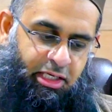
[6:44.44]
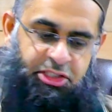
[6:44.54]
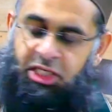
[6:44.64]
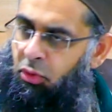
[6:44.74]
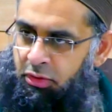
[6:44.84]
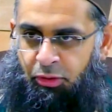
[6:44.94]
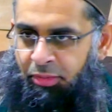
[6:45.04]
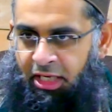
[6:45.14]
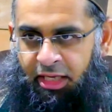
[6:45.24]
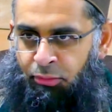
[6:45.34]
She also
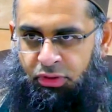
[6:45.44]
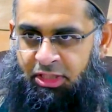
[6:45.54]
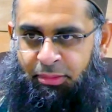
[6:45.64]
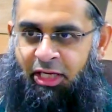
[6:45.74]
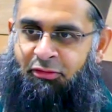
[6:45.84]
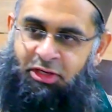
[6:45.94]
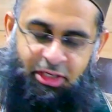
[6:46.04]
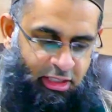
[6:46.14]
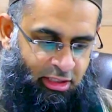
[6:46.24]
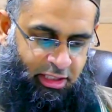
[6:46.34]
became Muslim at a
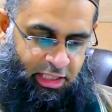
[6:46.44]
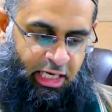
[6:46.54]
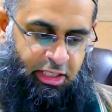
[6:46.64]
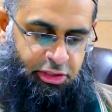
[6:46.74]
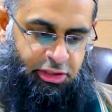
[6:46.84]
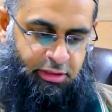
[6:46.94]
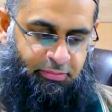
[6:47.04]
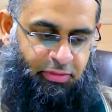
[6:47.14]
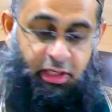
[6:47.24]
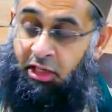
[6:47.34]
very early age,
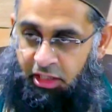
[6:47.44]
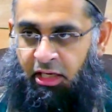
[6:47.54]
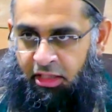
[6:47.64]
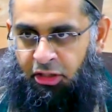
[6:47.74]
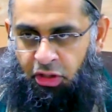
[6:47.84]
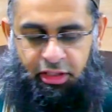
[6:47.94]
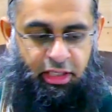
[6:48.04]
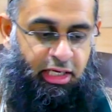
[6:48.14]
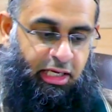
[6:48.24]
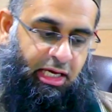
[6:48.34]
early
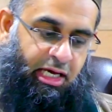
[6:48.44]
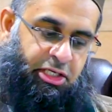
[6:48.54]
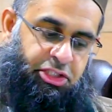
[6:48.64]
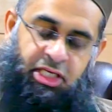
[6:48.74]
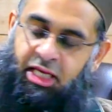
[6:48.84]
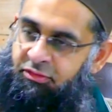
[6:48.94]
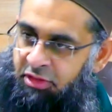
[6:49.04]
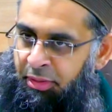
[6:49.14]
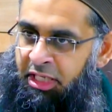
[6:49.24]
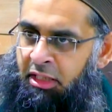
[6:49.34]
on, and she gave the
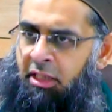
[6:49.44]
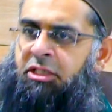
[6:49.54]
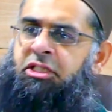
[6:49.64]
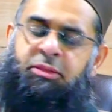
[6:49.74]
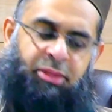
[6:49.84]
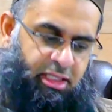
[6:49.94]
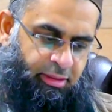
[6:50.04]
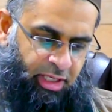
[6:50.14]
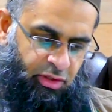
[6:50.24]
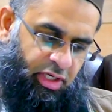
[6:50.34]
bay'ah, she made the
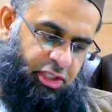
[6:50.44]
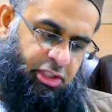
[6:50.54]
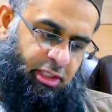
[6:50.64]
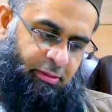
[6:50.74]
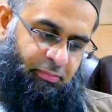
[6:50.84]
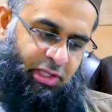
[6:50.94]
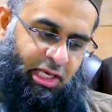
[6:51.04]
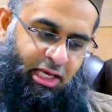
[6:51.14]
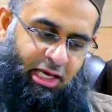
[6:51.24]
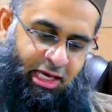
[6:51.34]
migration,
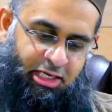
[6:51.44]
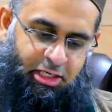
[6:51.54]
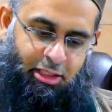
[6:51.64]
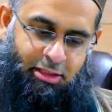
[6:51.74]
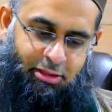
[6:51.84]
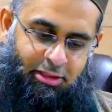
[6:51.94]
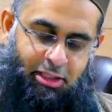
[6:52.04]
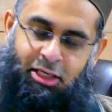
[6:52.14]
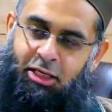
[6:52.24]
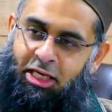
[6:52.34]
and
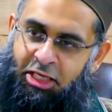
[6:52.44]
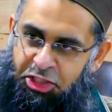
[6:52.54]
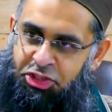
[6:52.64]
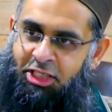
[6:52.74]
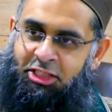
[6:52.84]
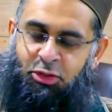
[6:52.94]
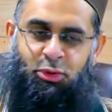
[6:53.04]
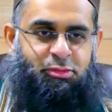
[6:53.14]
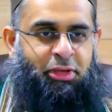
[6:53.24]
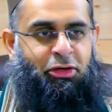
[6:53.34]
initially she
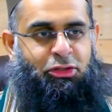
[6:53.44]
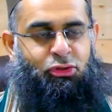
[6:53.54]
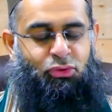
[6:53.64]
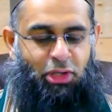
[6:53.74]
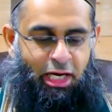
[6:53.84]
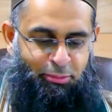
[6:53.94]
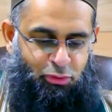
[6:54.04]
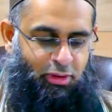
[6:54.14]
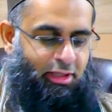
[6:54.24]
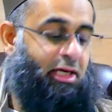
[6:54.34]
was married to
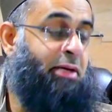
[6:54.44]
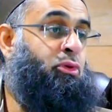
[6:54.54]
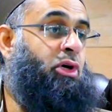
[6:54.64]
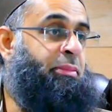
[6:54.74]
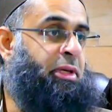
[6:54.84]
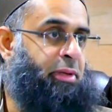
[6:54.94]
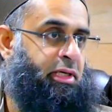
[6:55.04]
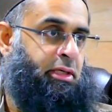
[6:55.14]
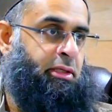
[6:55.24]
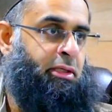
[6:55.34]
Abdullah ibn Abi
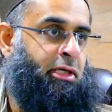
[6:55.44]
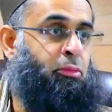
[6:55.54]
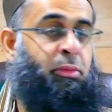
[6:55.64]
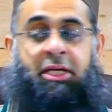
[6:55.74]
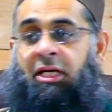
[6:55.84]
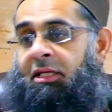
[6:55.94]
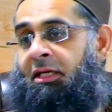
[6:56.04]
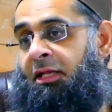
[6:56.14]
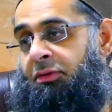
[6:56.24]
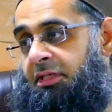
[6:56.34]
Bakr, Abu Bakr
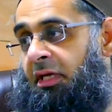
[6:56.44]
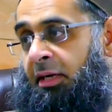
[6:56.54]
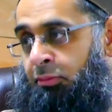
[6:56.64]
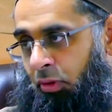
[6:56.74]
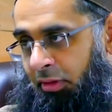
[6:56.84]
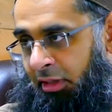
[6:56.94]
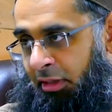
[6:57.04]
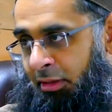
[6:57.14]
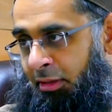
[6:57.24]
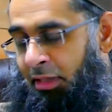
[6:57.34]
radiallahu anhu, son
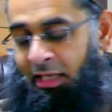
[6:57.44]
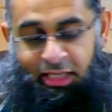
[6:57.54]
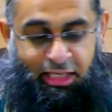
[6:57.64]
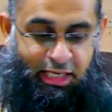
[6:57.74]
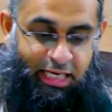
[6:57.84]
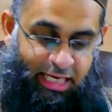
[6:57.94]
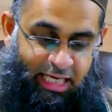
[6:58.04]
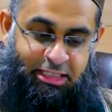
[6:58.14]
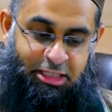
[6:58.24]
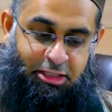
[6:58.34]
Abdullah.
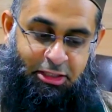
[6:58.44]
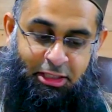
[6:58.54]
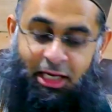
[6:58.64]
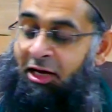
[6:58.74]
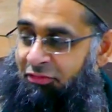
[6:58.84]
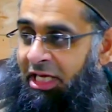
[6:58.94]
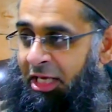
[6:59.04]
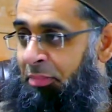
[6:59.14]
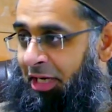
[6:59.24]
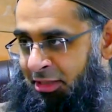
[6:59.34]
Later, after he
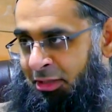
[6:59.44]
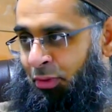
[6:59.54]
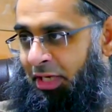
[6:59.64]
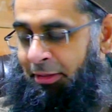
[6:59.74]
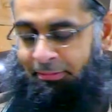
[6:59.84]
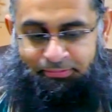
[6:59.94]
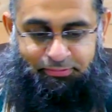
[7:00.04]
passed away,